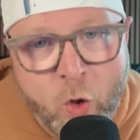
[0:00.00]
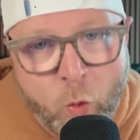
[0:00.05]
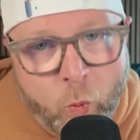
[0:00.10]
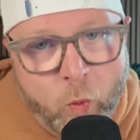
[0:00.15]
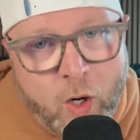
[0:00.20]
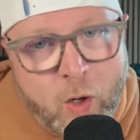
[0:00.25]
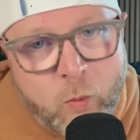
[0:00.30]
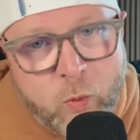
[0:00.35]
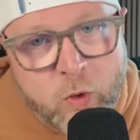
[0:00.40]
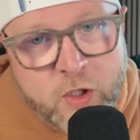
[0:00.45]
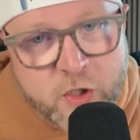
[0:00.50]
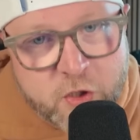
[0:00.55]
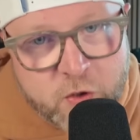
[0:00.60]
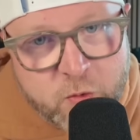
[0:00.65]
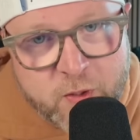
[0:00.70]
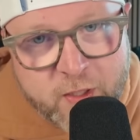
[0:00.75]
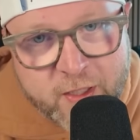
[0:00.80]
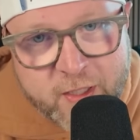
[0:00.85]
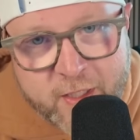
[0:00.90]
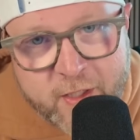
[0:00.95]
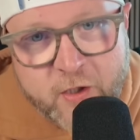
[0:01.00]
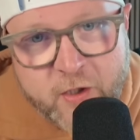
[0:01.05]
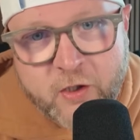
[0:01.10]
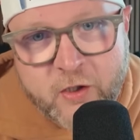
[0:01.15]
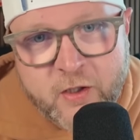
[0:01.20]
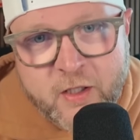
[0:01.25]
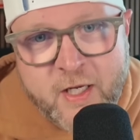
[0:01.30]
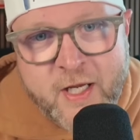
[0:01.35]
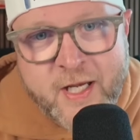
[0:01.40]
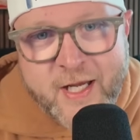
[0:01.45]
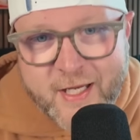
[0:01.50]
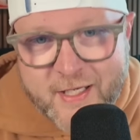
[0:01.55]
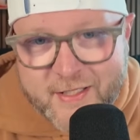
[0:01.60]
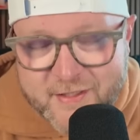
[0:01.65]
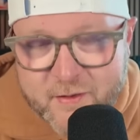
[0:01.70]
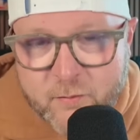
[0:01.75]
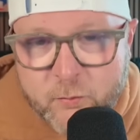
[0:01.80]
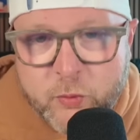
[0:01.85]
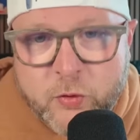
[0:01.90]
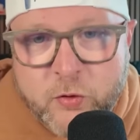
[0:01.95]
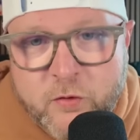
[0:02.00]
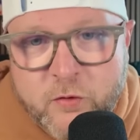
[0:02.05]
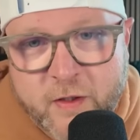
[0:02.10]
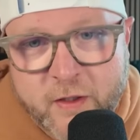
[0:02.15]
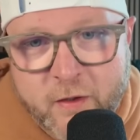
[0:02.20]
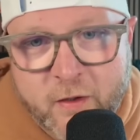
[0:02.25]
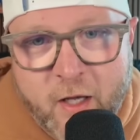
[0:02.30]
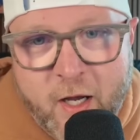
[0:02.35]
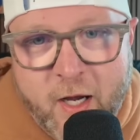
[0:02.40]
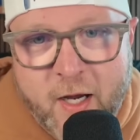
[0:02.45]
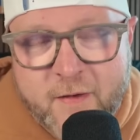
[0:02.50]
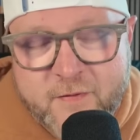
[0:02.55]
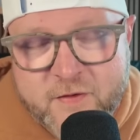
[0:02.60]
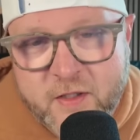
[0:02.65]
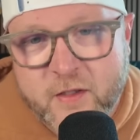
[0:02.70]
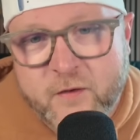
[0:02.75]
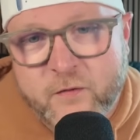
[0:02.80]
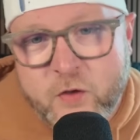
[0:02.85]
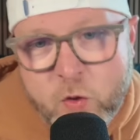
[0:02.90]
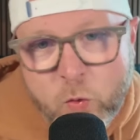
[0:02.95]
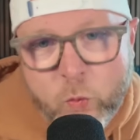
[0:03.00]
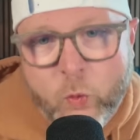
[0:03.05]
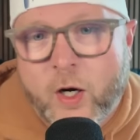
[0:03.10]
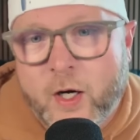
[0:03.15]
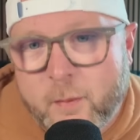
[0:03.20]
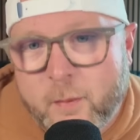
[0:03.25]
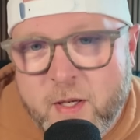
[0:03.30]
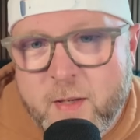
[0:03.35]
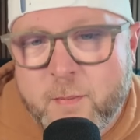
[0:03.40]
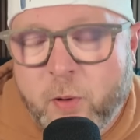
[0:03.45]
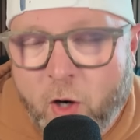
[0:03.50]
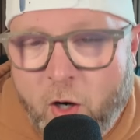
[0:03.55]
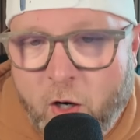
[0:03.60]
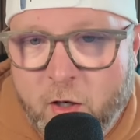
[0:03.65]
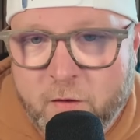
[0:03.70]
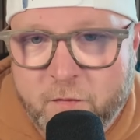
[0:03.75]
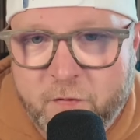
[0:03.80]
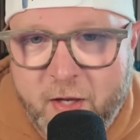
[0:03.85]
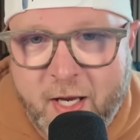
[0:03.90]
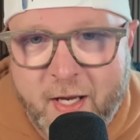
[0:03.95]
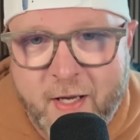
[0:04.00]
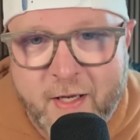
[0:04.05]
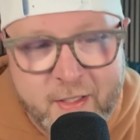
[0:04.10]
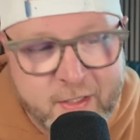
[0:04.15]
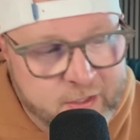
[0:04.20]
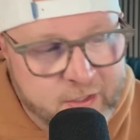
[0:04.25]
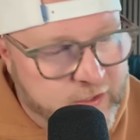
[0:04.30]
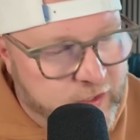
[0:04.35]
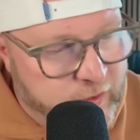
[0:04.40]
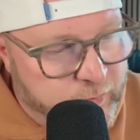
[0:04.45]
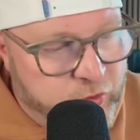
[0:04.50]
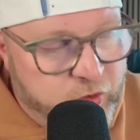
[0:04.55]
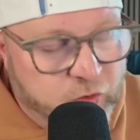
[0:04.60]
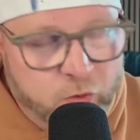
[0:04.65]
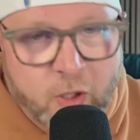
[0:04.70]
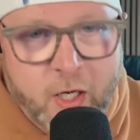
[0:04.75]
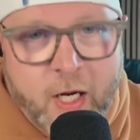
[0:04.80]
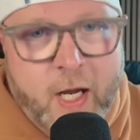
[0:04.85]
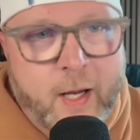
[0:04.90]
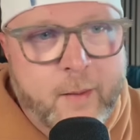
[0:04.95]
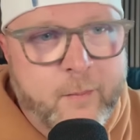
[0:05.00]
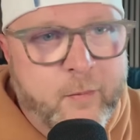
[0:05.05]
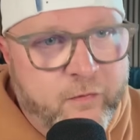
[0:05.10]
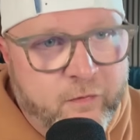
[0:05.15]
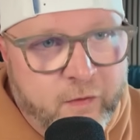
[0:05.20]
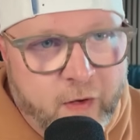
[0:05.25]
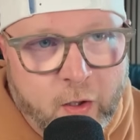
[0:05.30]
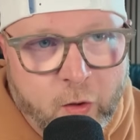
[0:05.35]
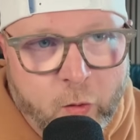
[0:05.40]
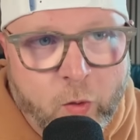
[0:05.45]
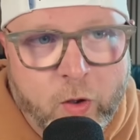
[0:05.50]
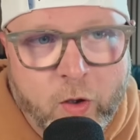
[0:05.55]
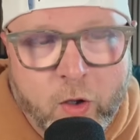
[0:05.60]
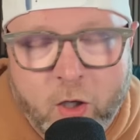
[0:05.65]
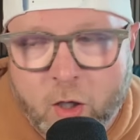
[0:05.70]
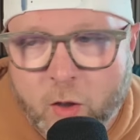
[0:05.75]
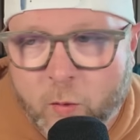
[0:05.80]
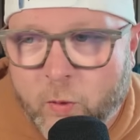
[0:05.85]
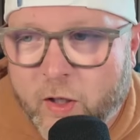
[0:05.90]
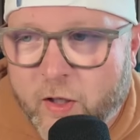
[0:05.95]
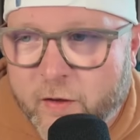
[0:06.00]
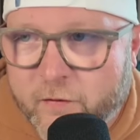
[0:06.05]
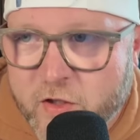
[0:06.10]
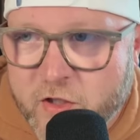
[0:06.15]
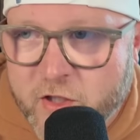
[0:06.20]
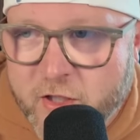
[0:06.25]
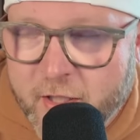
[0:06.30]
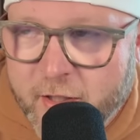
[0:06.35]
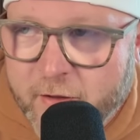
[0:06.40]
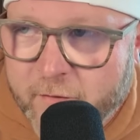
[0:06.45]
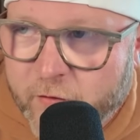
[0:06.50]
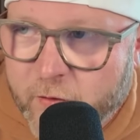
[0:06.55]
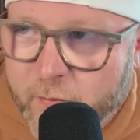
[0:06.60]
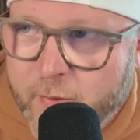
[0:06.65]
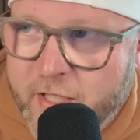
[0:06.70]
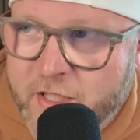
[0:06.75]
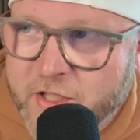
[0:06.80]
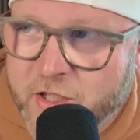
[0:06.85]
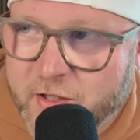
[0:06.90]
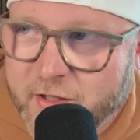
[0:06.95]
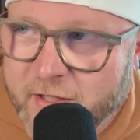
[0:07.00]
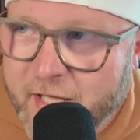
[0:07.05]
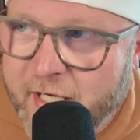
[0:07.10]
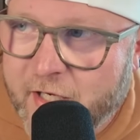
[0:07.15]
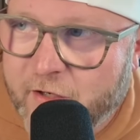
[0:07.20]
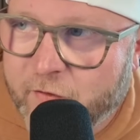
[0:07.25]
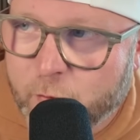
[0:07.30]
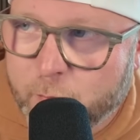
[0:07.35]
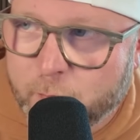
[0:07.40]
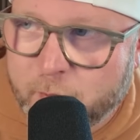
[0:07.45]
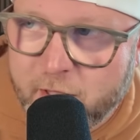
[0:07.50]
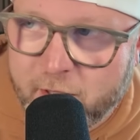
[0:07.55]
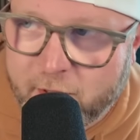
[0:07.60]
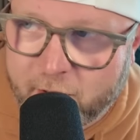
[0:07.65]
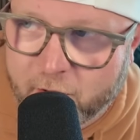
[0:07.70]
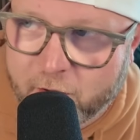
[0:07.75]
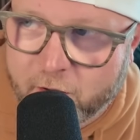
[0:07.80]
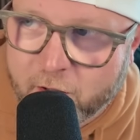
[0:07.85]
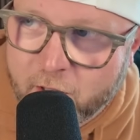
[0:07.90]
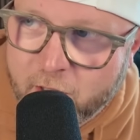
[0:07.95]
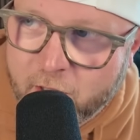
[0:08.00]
What we're doing here is improving lives. And if you want to be part of that, subscribe, follow along wherever you get information. Thank you for being here.